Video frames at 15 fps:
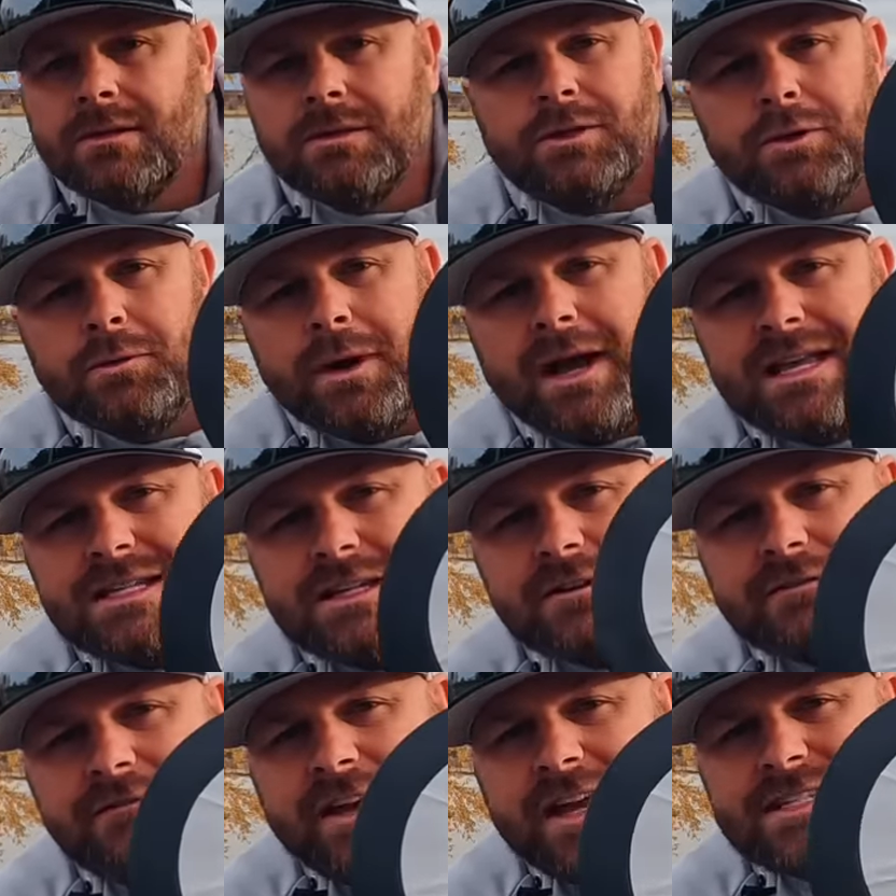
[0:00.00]
two ways, either
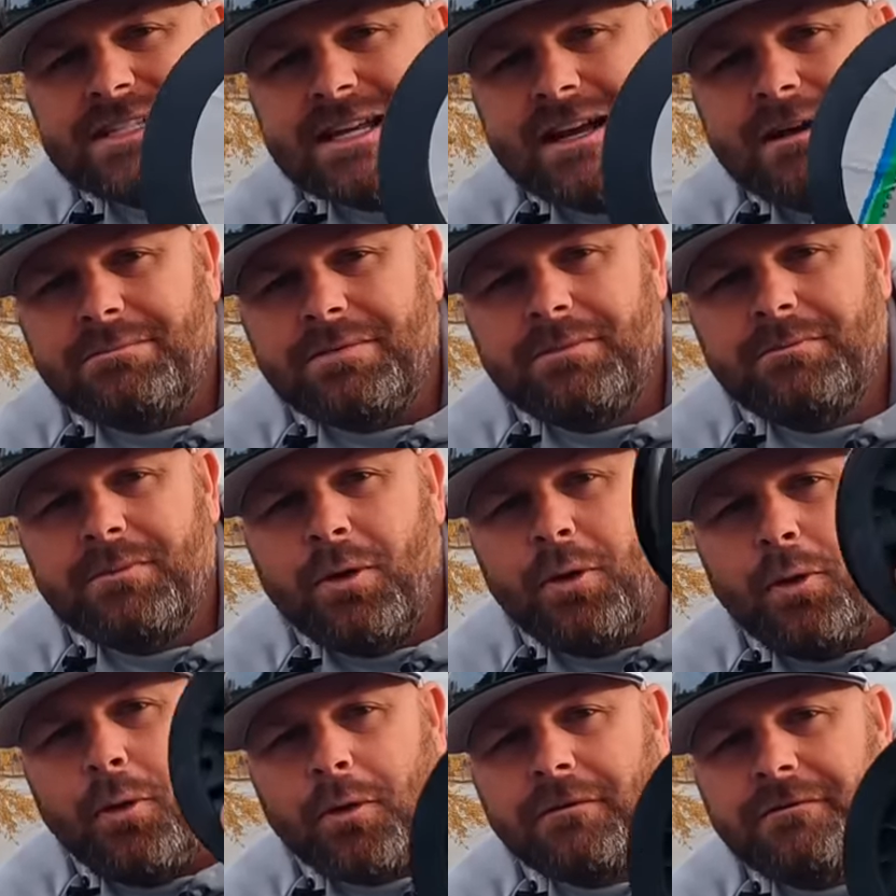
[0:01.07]
face up
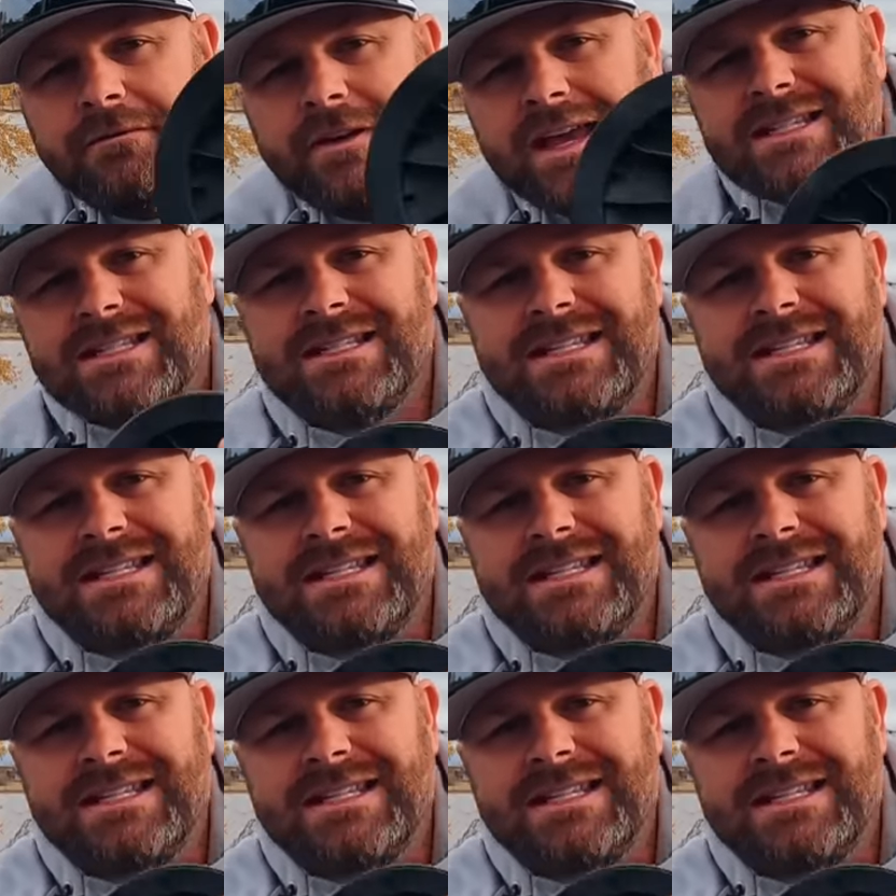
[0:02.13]
or face